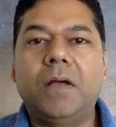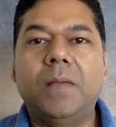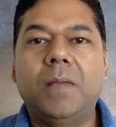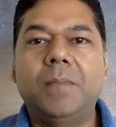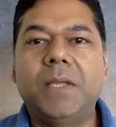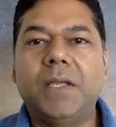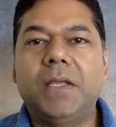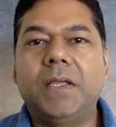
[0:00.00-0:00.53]

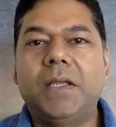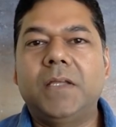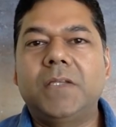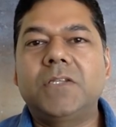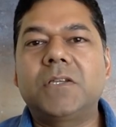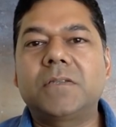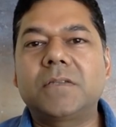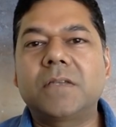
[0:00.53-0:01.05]
it's
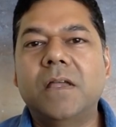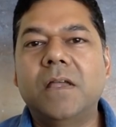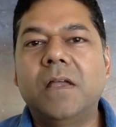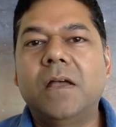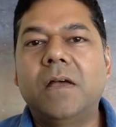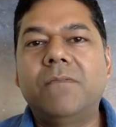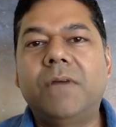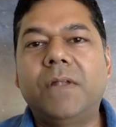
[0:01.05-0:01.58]
just
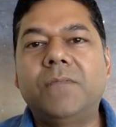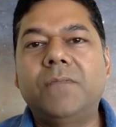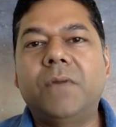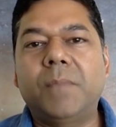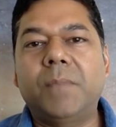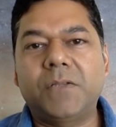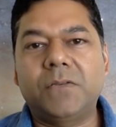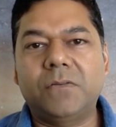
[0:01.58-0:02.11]
fun for
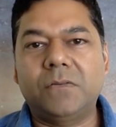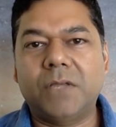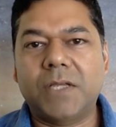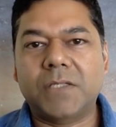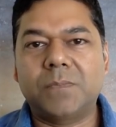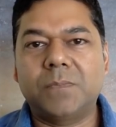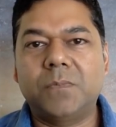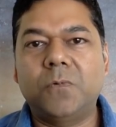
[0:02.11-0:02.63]
me to
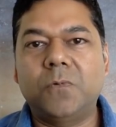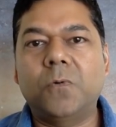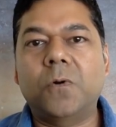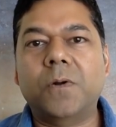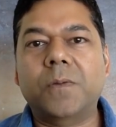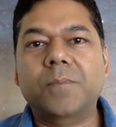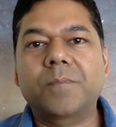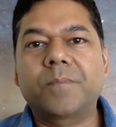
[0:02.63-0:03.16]

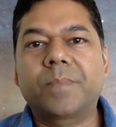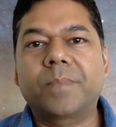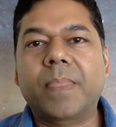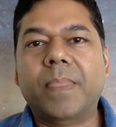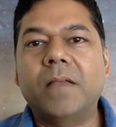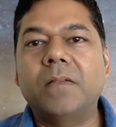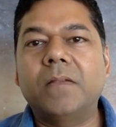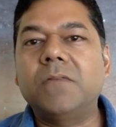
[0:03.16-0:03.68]
explore
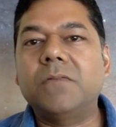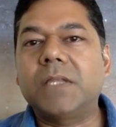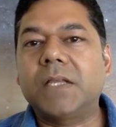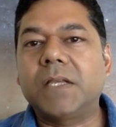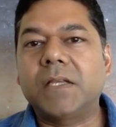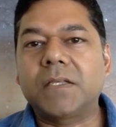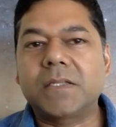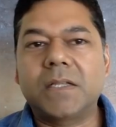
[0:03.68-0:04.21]
new
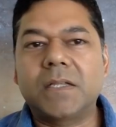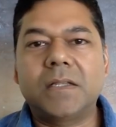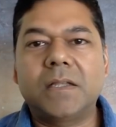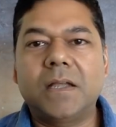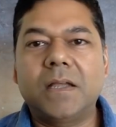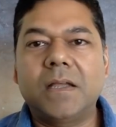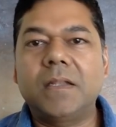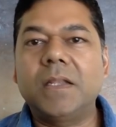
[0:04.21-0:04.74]
things in
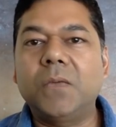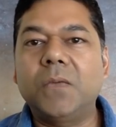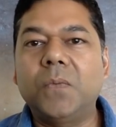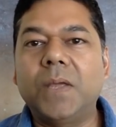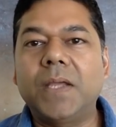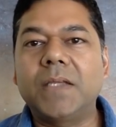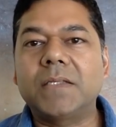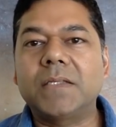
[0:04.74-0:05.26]
new
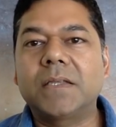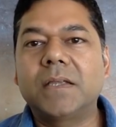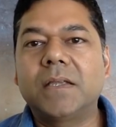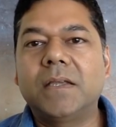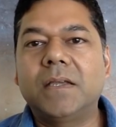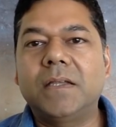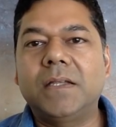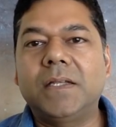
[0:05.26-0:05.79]
ways,
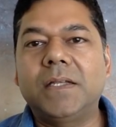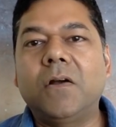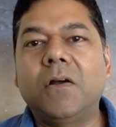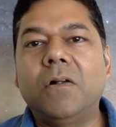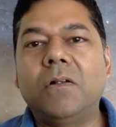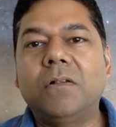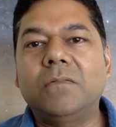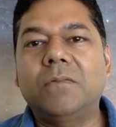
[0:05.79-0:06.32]
and it
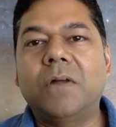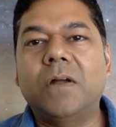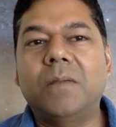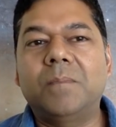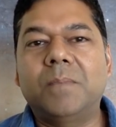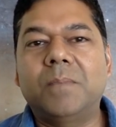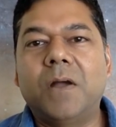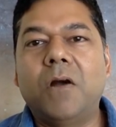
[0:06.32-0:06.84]
all
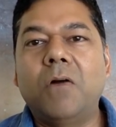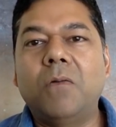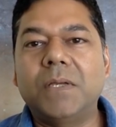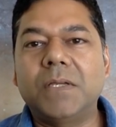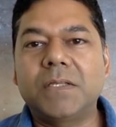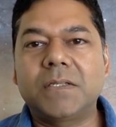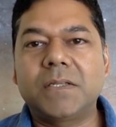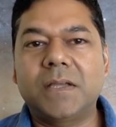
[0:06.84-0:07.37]

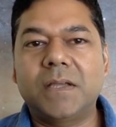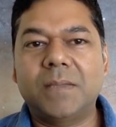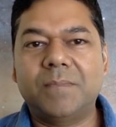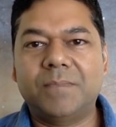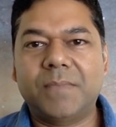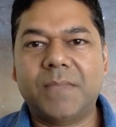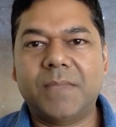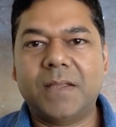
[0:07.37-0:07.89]
always
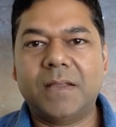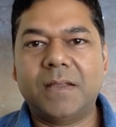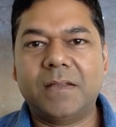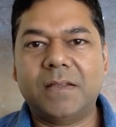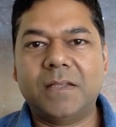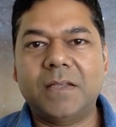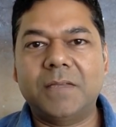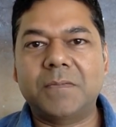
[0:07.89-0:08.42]

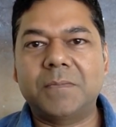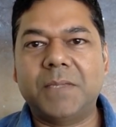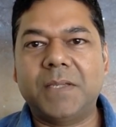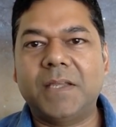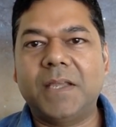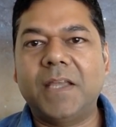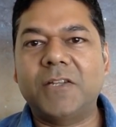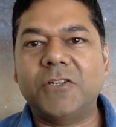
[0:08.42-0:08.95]
keeps
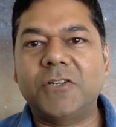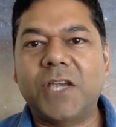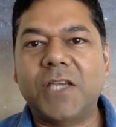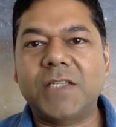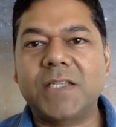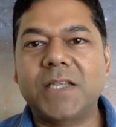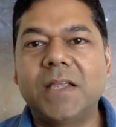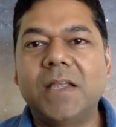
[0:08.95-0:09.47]
me
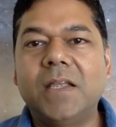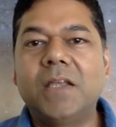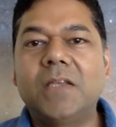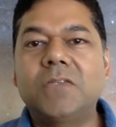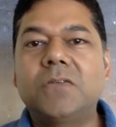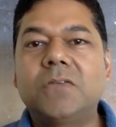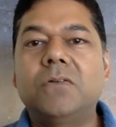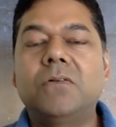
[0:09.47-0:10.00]
energized.
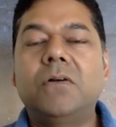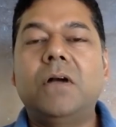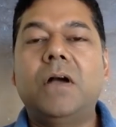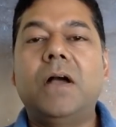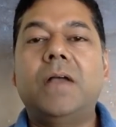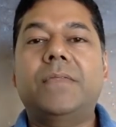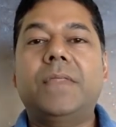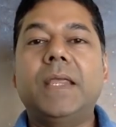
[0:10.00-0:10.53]
So
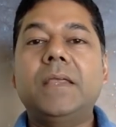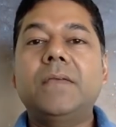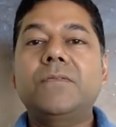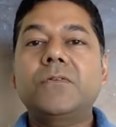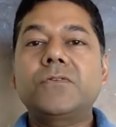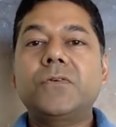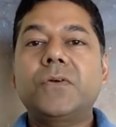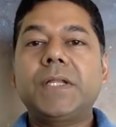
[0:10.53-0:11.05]
thank you
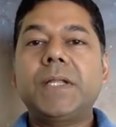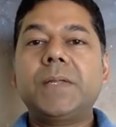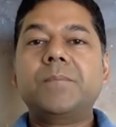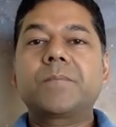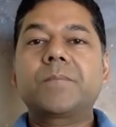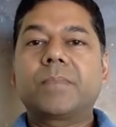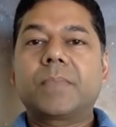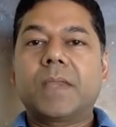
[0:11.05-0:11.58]
for
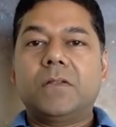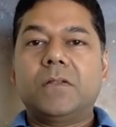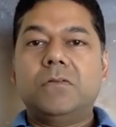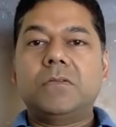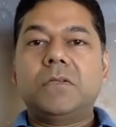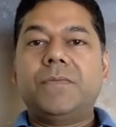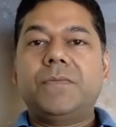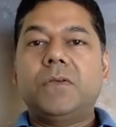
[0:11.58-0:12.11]
joining, and
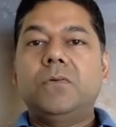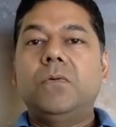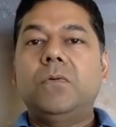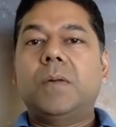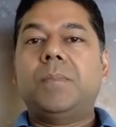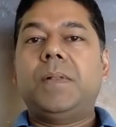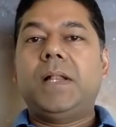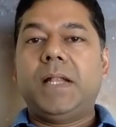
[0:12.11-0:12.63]
those of you who
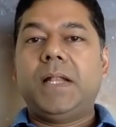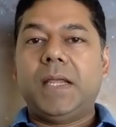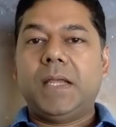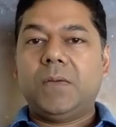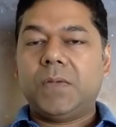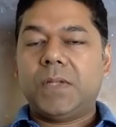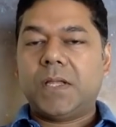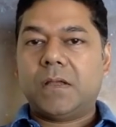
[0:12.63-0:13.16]
are
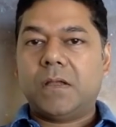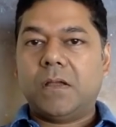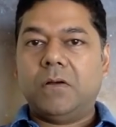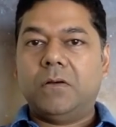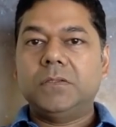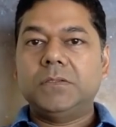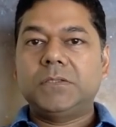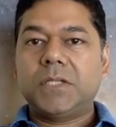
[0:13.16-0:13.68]
playing with the
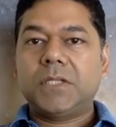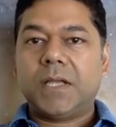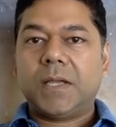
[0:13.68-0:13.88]
codes,